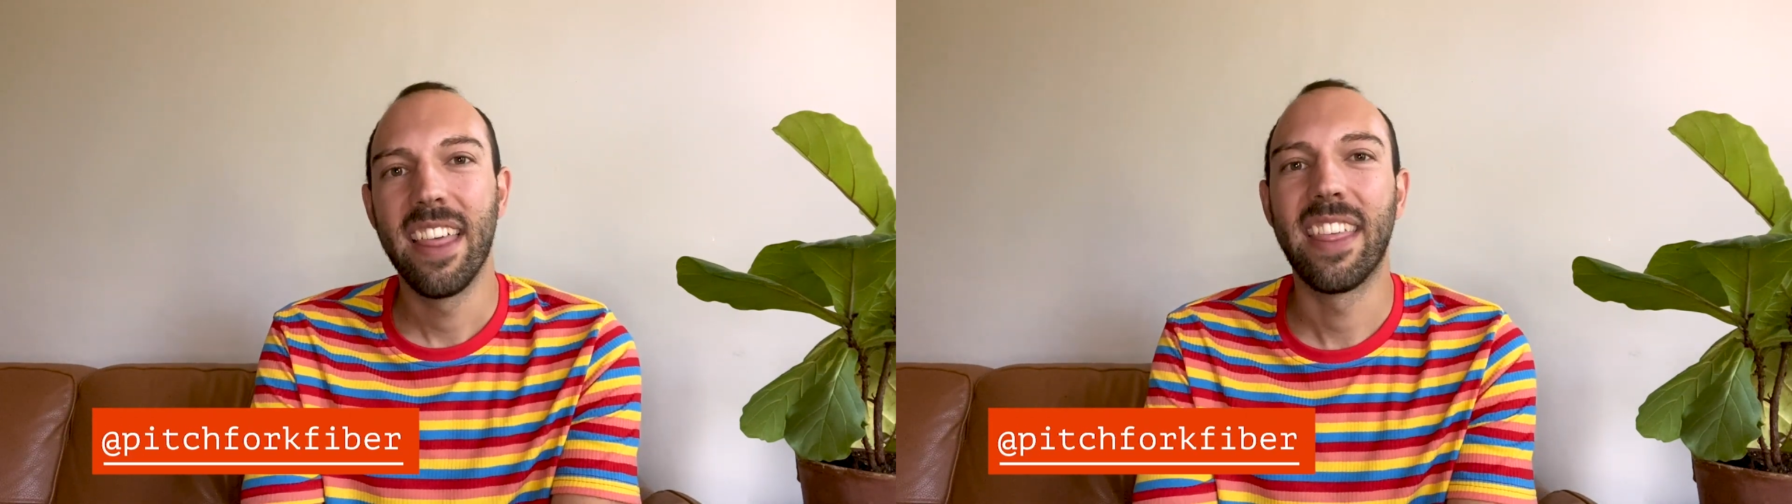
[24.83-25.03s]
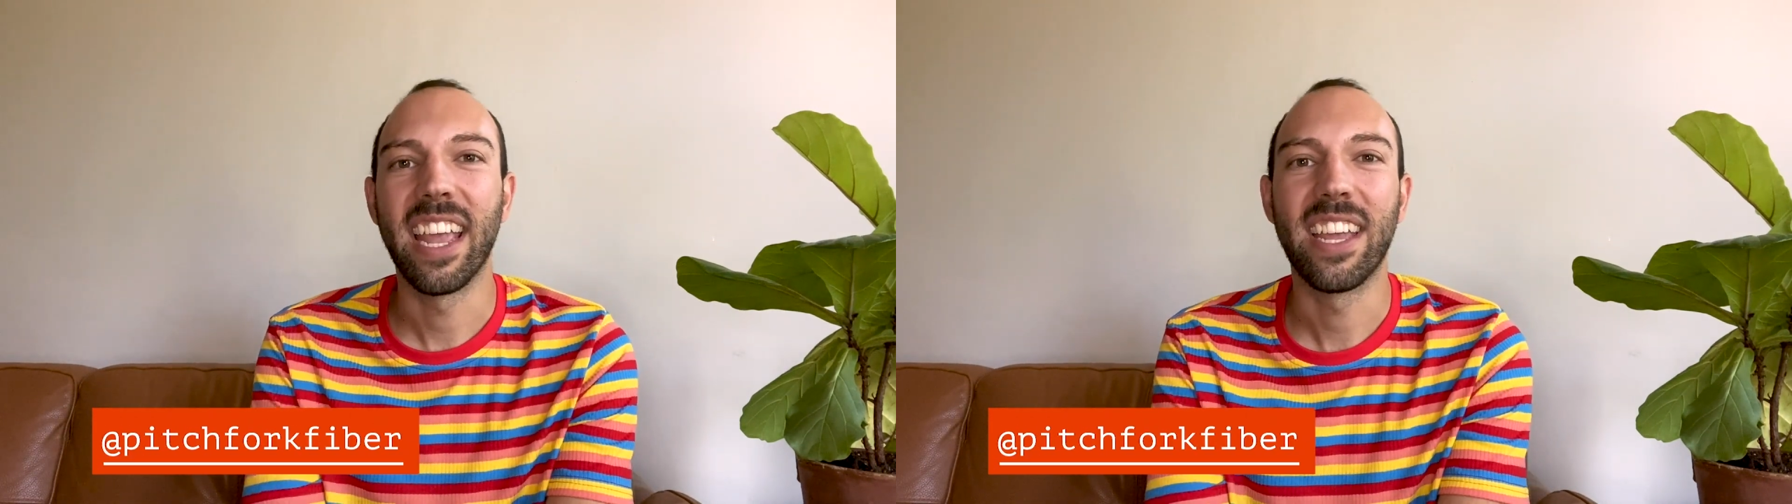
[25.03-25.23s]

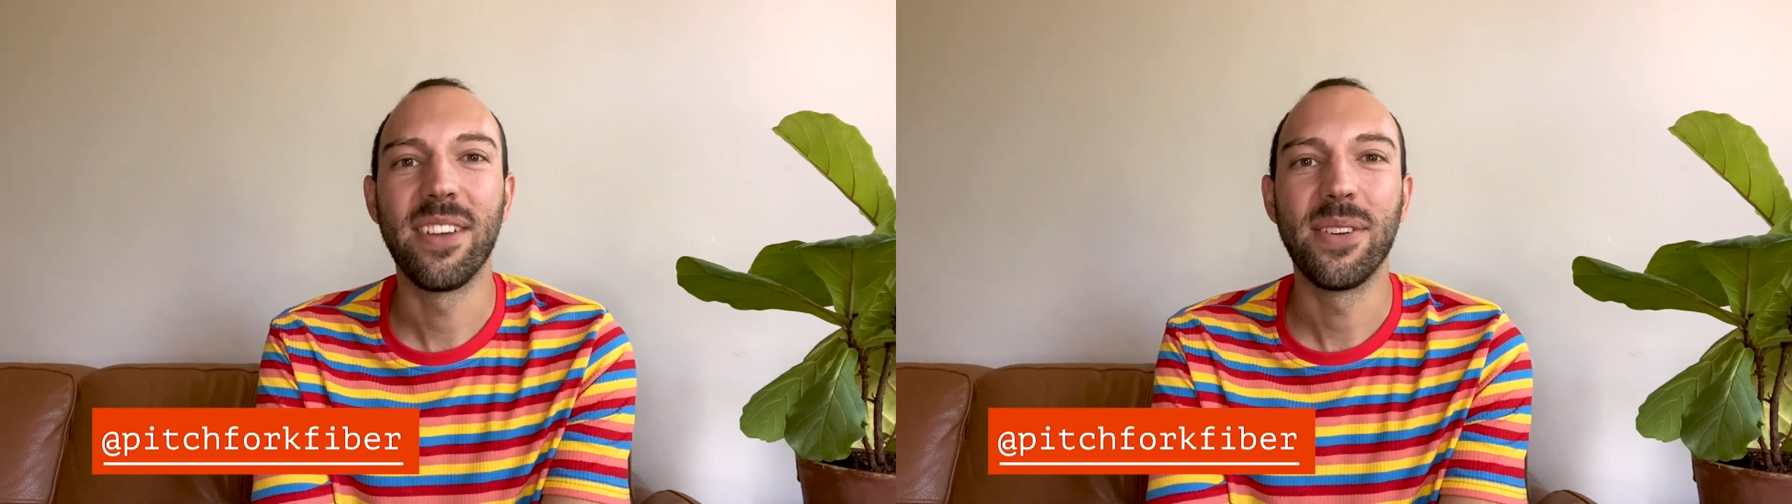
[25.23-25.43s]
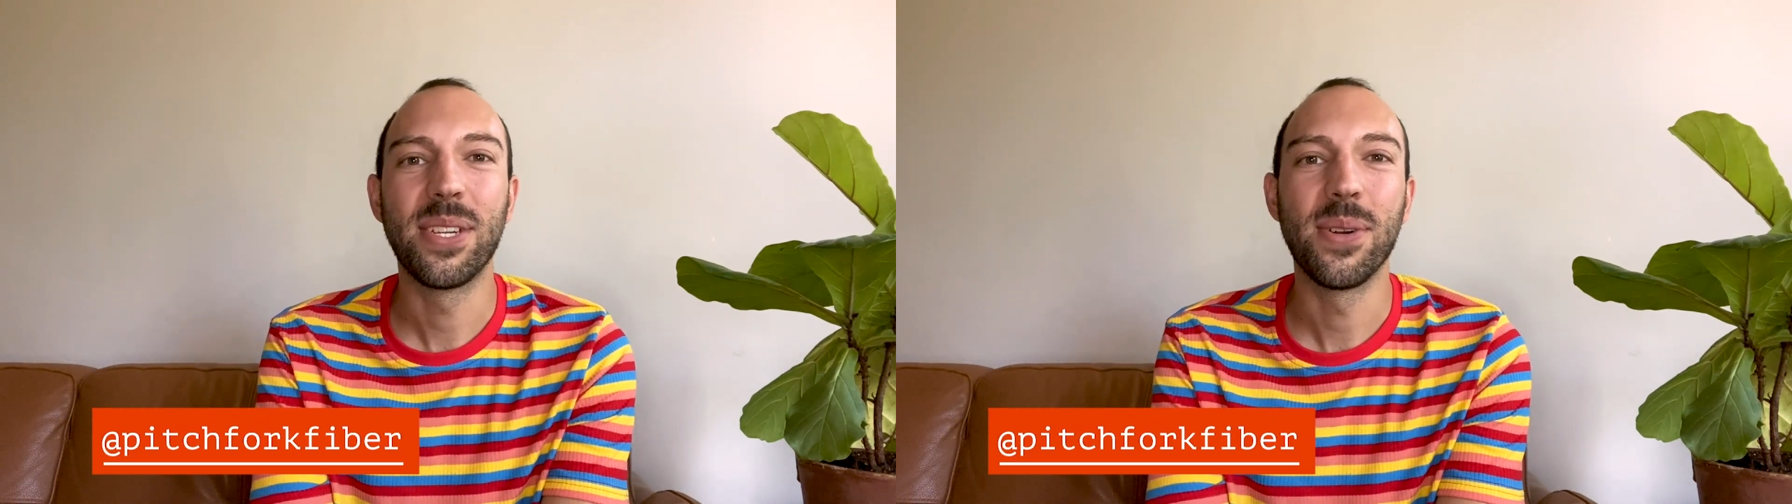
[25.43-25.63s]
Thank
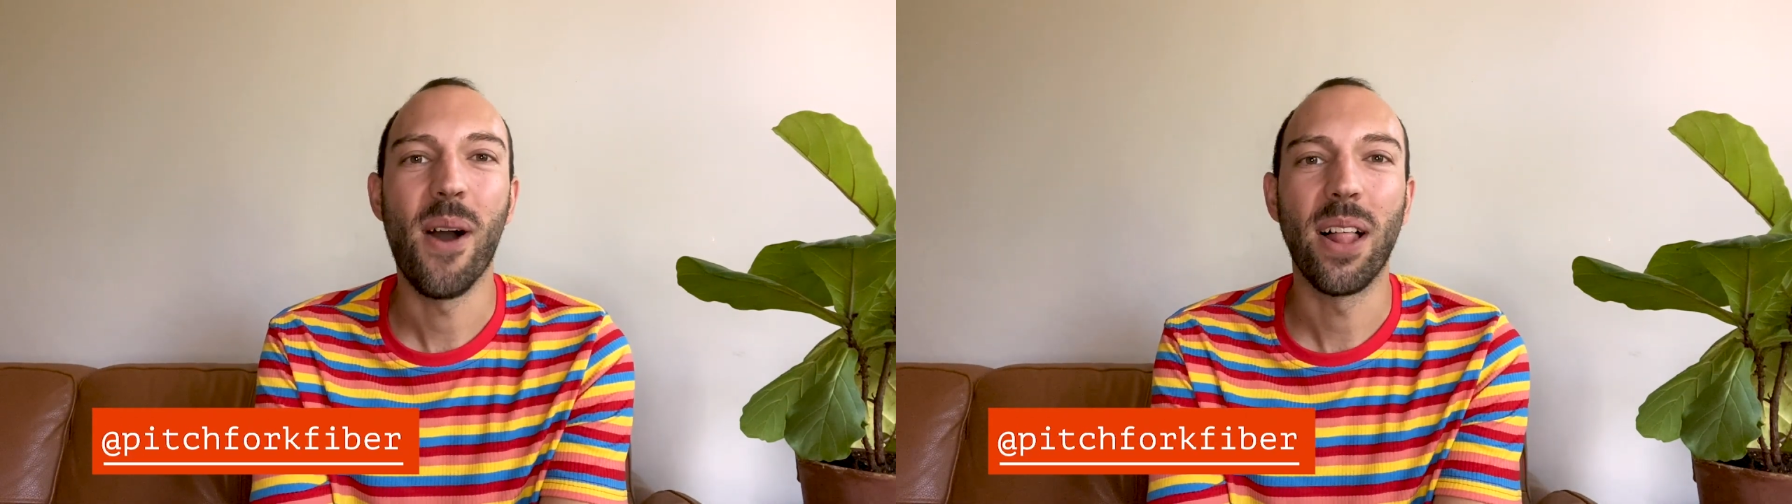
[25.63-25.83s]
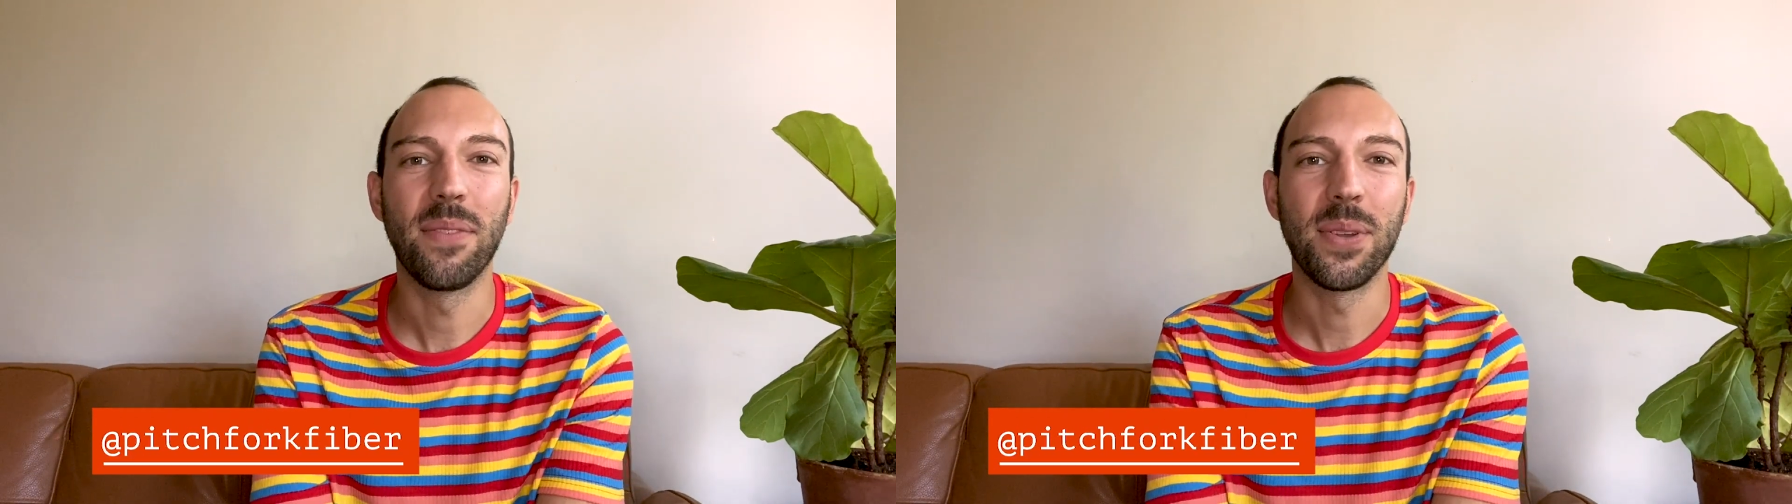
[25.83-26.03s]
you to
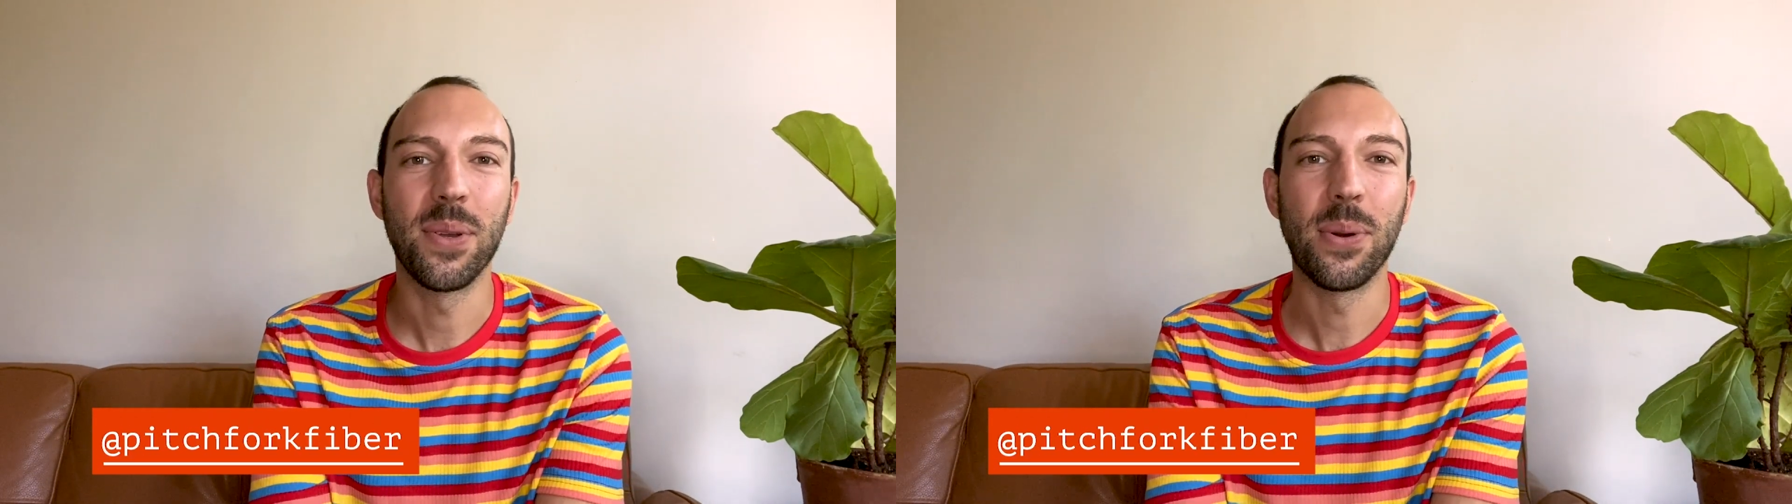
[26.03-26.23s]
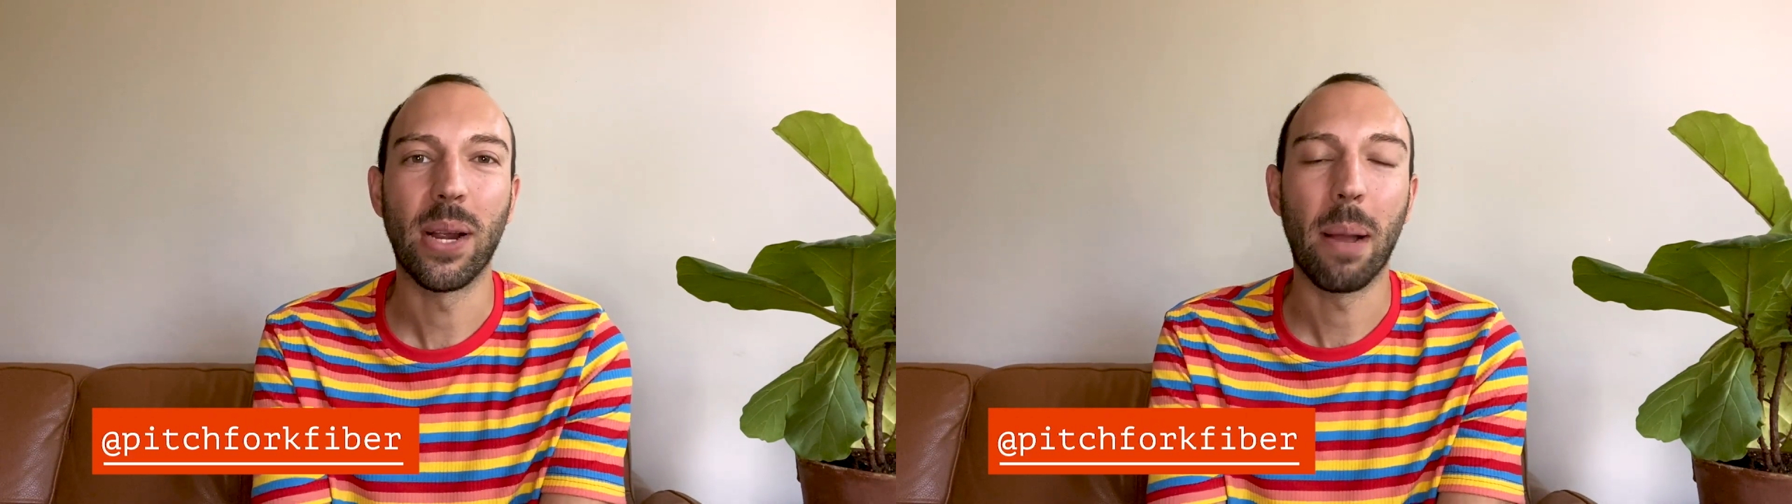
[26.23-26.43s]
all of you who are